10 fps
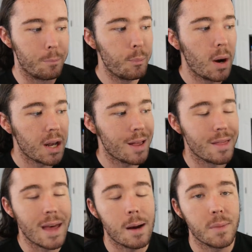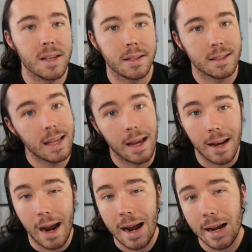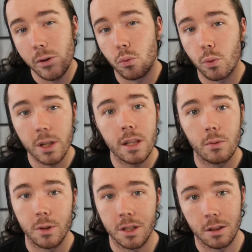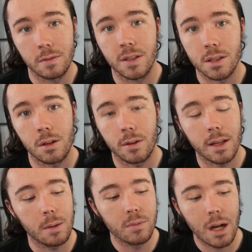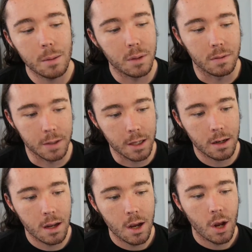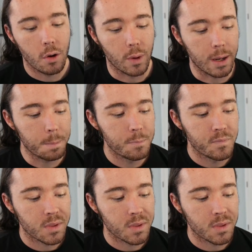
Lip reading: But that being said, I really, really love this song. Like, I'm loving it, right?